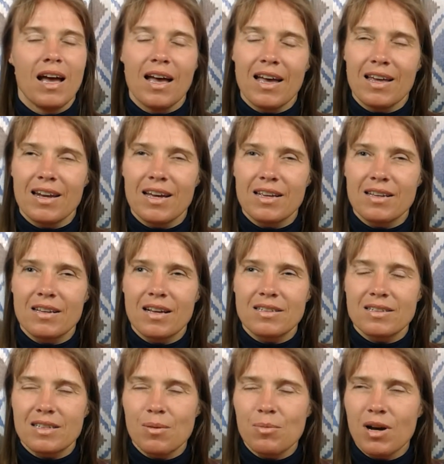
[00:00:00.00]
And I
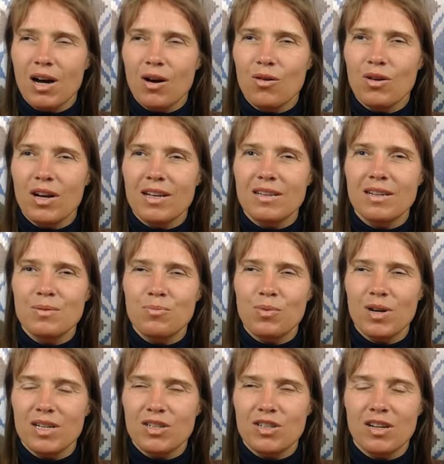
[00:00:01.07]
somehow had an
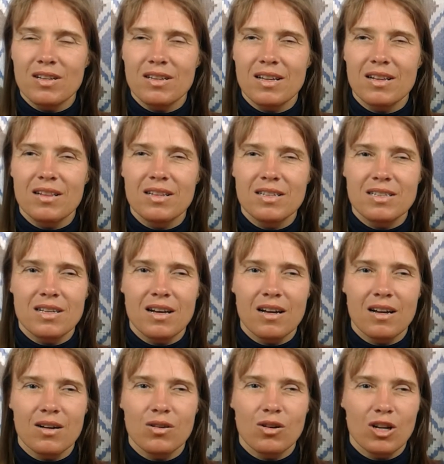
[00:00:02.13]
impression that
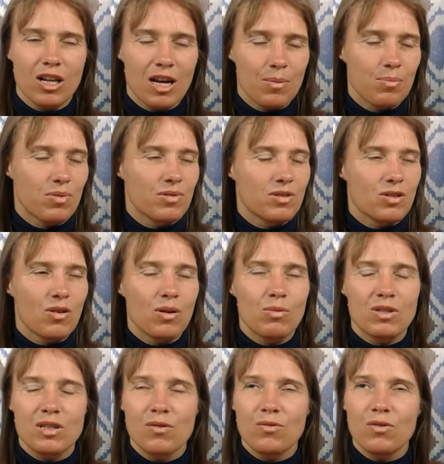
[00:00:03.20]
Lisa got up, so I
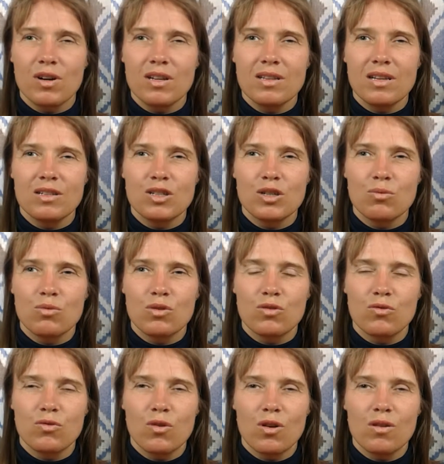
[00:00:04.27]
was afraid that she would
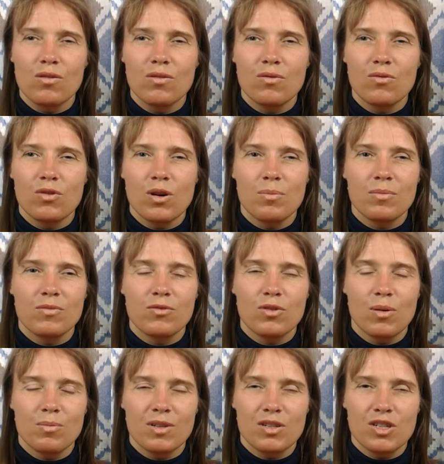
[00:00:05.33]
fall
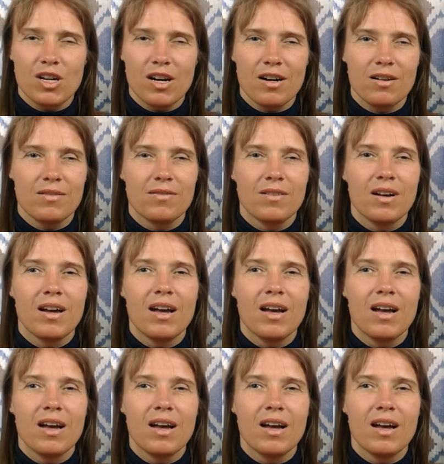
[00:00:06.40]
from the chair.